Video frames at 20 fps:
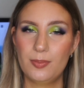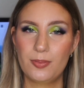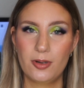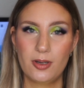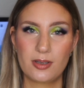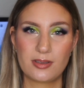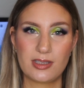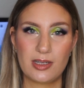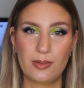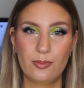
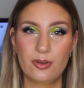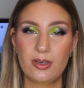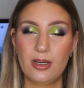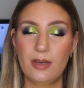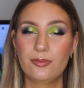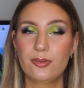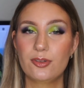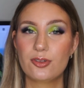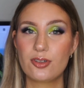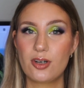products I would love
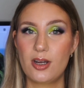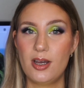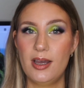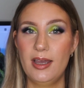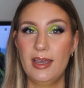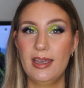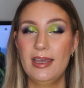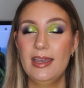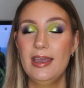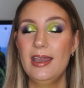to
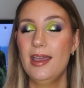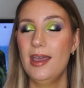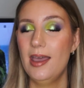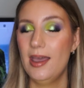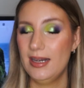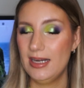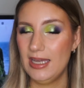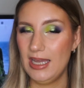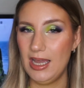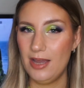try,
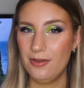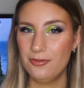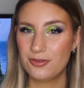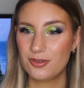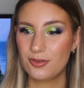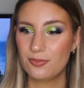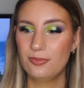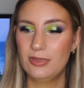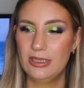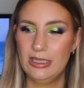and I have
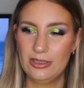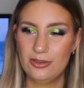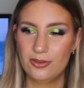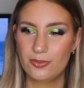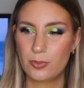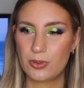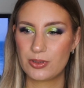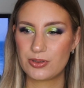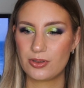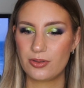some really good
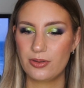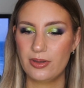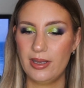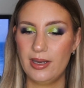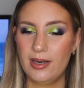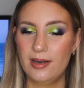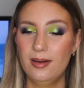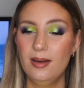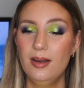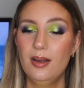ones on
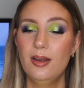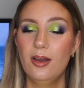there.